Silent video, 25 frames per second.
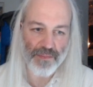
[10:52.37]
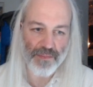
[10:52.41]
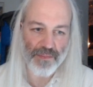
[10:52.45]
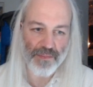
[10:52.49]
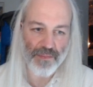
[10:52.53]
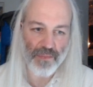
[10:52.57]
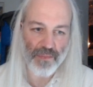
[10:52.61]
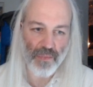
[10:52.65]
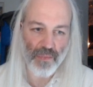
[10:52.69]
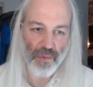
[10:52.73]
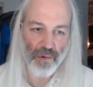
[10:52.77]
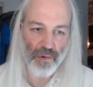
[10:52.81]

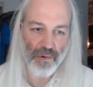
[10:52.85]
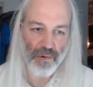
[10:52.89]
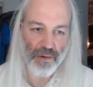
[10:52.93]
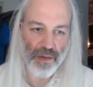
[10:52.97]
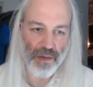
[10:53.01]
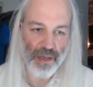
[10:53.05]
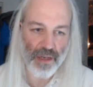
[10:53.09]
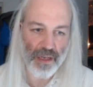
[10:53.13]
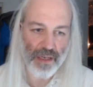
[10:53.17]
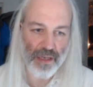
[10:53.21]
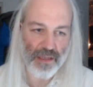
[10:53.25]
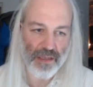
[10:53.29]
more
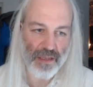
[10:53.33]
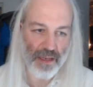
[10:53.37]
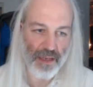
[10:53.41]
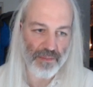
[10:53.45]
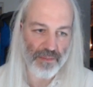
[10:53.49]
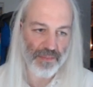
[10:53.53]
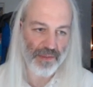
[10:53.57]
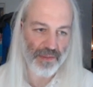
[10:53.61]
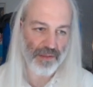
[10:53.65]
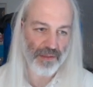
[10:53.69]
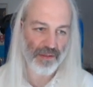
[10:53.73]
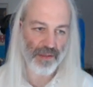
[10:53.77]

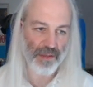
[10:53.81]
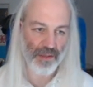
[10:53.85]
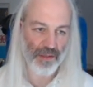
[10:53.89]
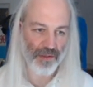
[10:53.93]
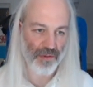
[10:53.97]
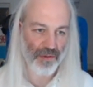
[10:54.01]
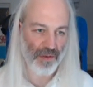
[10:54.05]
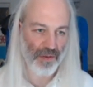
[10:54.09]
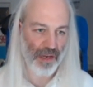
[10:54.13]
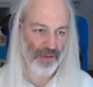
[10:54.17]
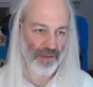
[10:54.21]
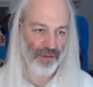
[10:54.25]
examples
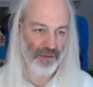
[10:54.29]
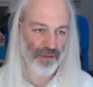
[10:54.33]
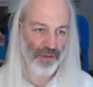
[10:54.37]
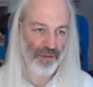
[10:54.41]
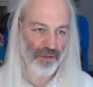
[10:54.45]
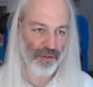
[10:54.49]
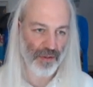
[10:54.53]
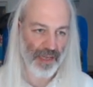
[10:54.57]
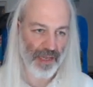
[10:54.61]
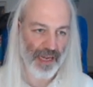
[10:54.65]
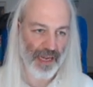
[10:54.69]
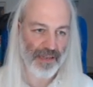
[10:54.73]
into how to
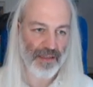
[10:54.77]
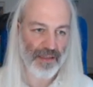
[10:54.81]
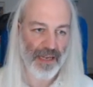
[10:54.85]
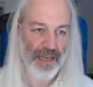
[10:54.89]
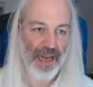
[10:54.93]
do that.